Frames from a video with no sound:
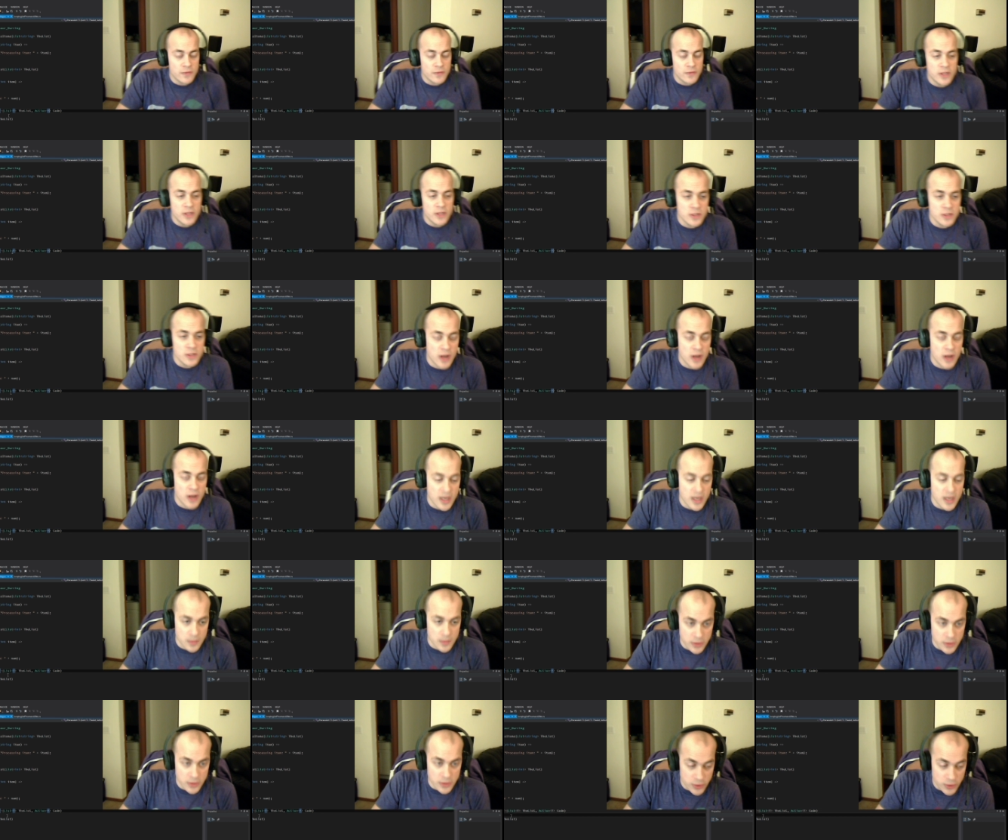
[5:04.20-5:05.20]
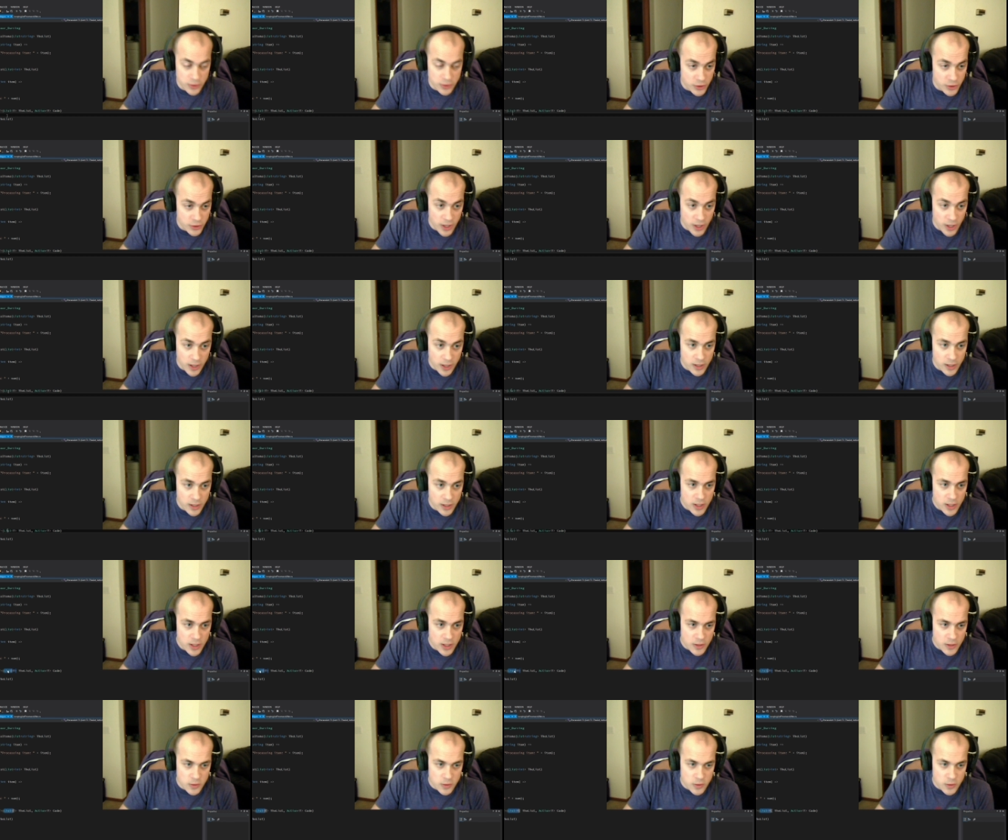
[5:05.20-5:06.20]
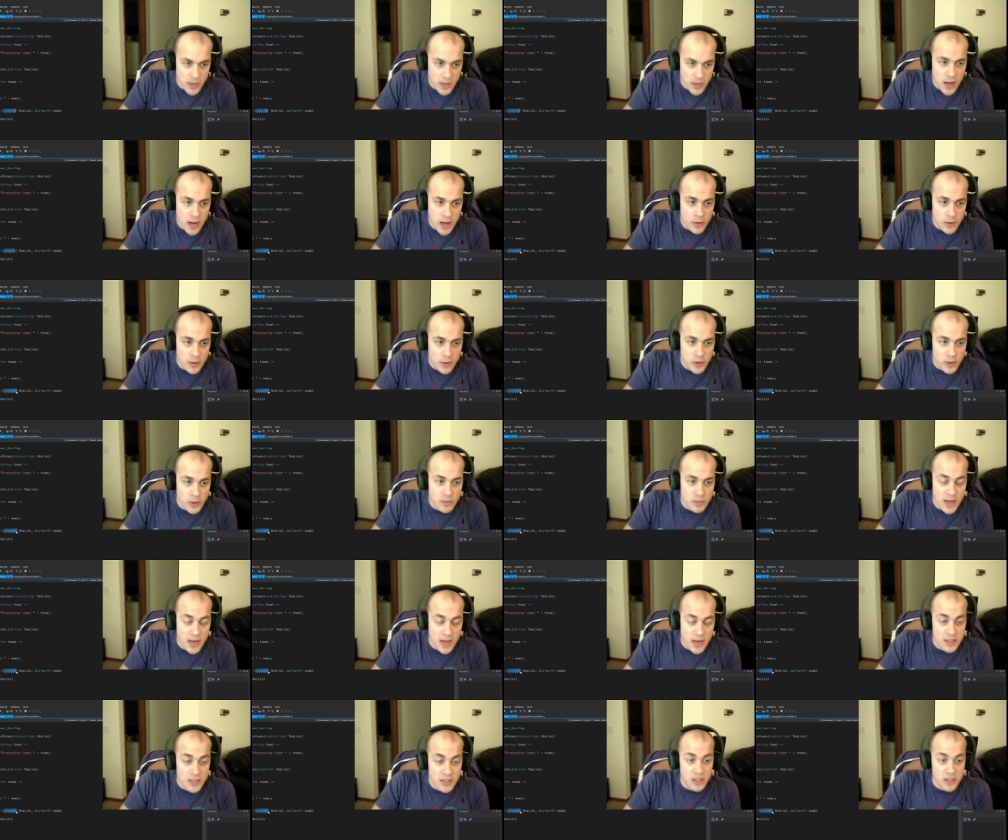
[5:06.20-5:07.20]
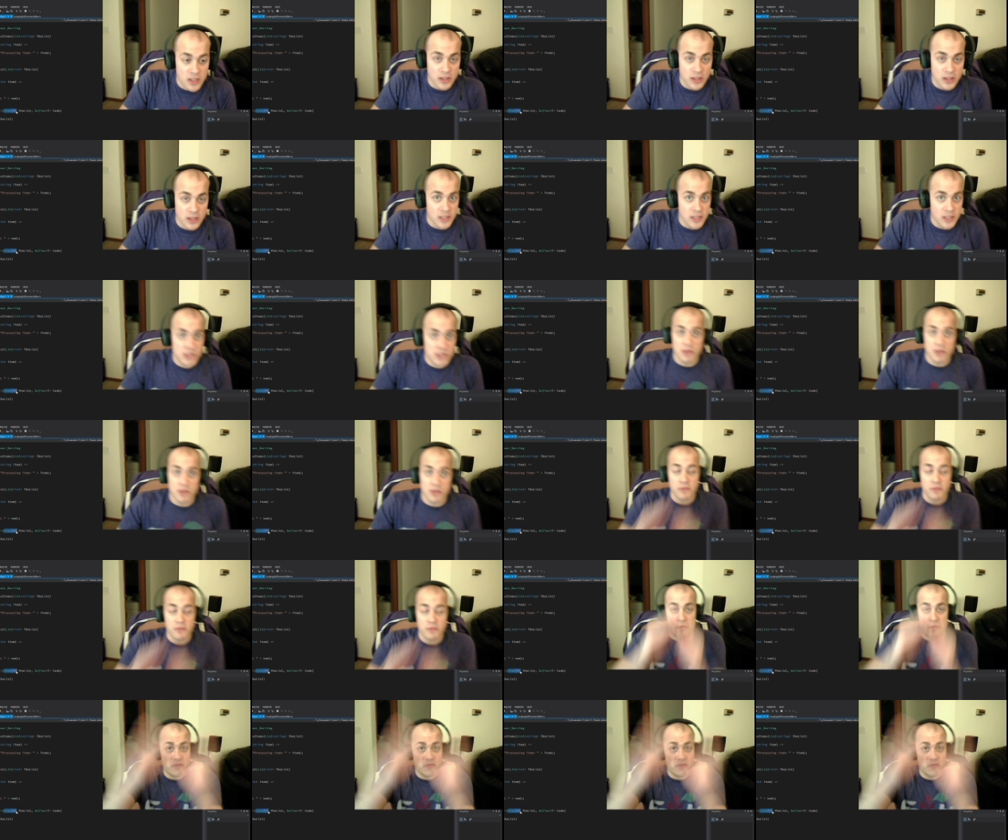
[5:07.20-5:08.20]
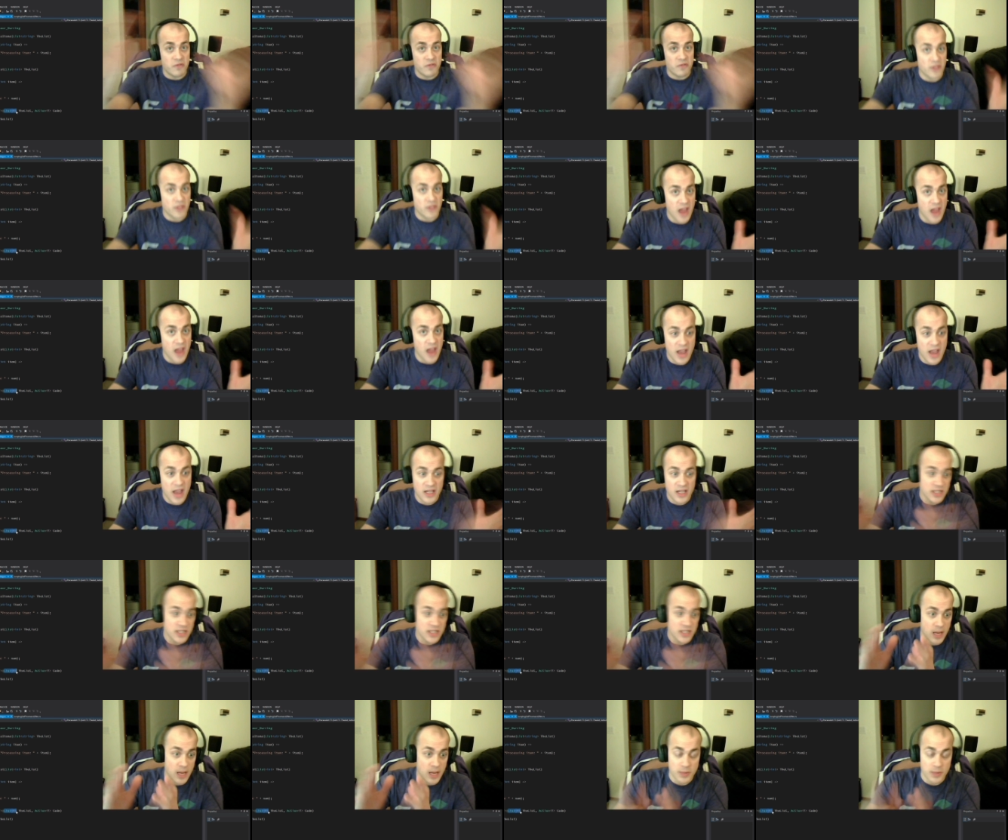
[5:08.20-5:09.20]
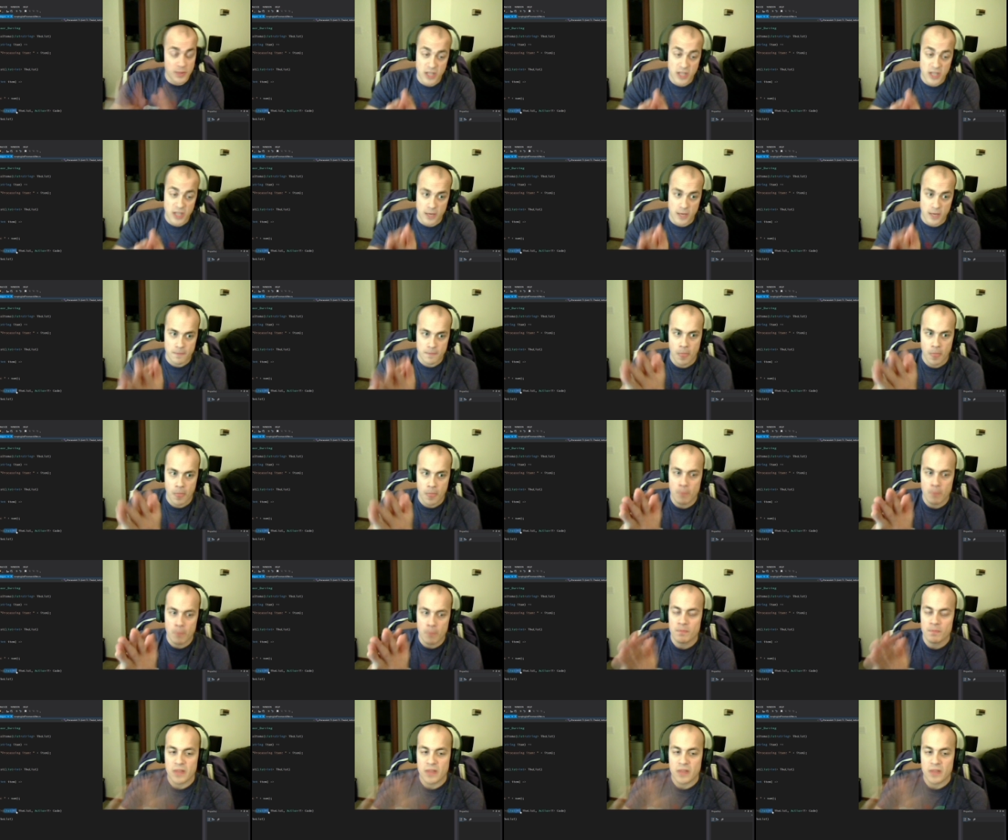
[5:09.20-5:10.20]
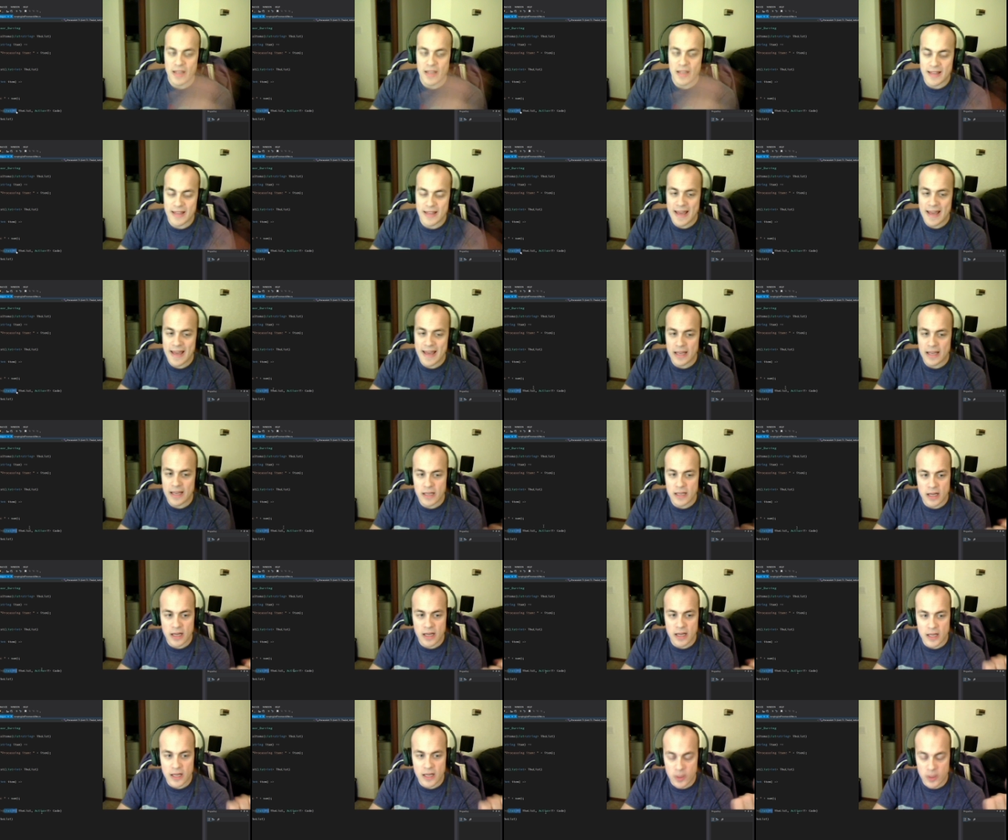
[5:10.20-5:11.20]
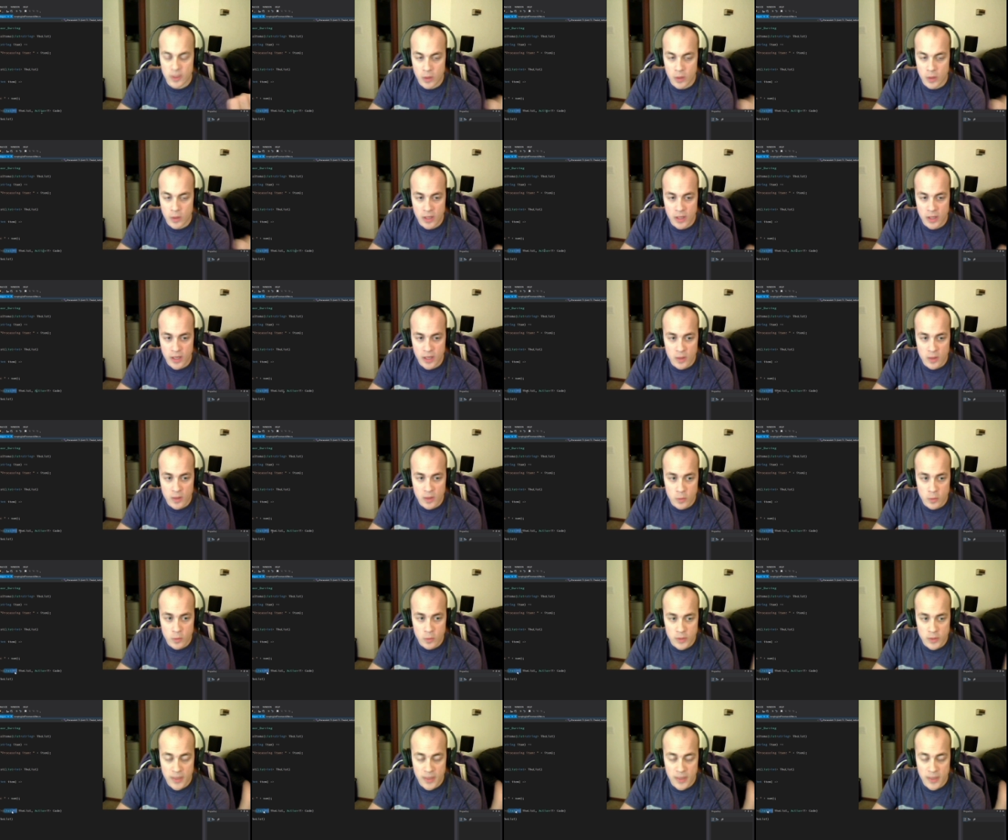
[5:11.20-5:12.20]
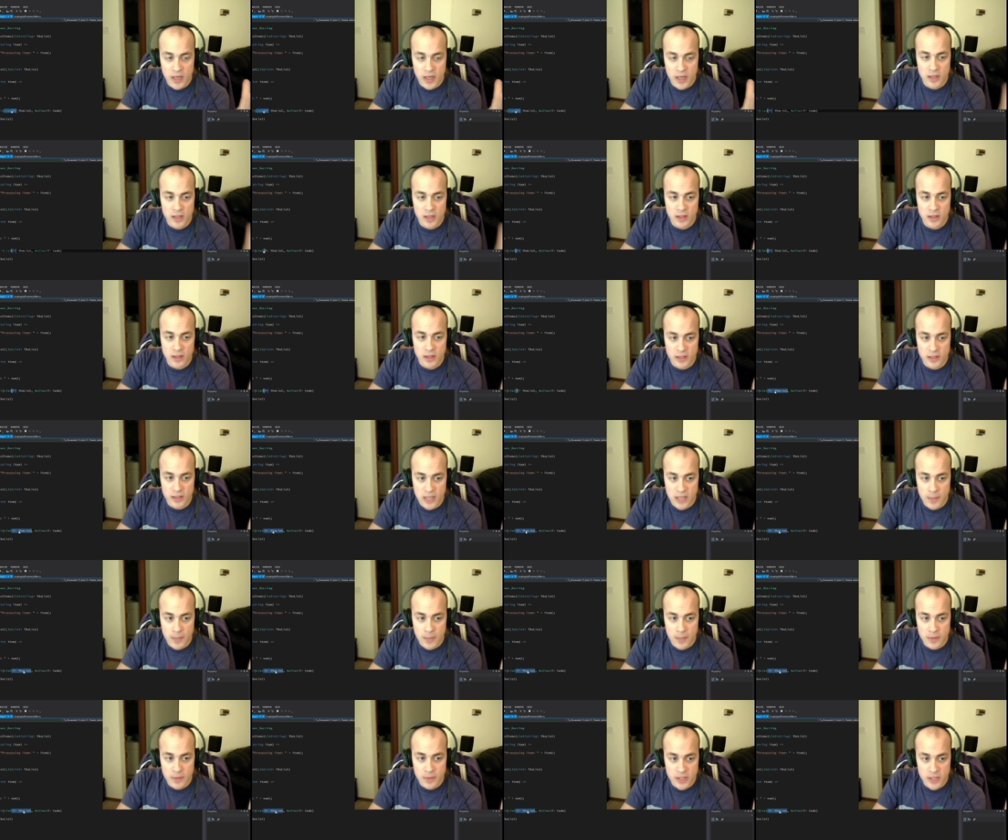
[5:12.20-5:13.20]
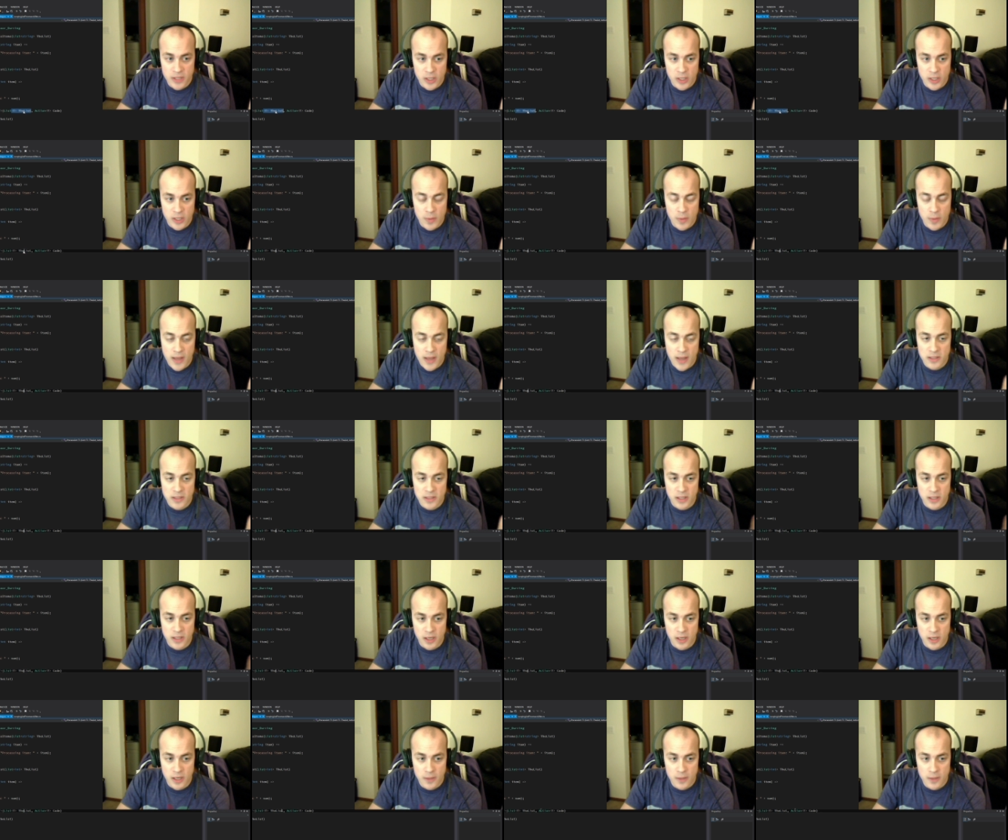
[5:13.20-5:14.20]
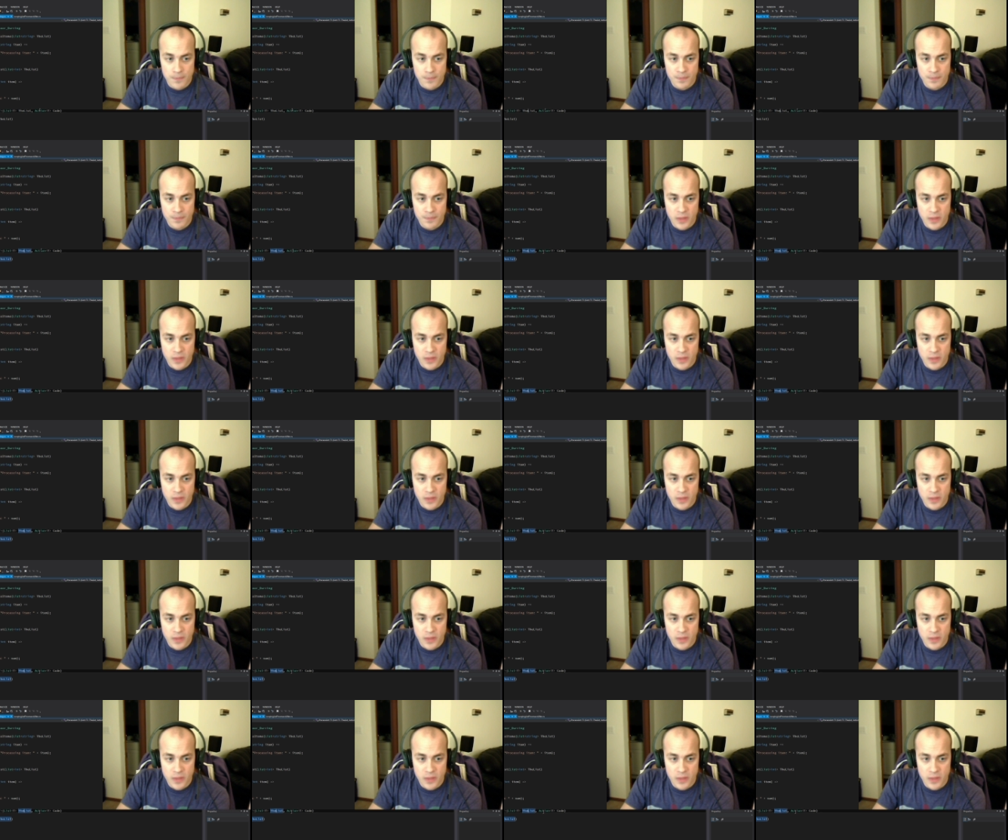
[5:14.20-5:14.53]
of these items generic. So now you can pass in a list of any type T. And then uh, you, it, depending on the, the type T you pass in here,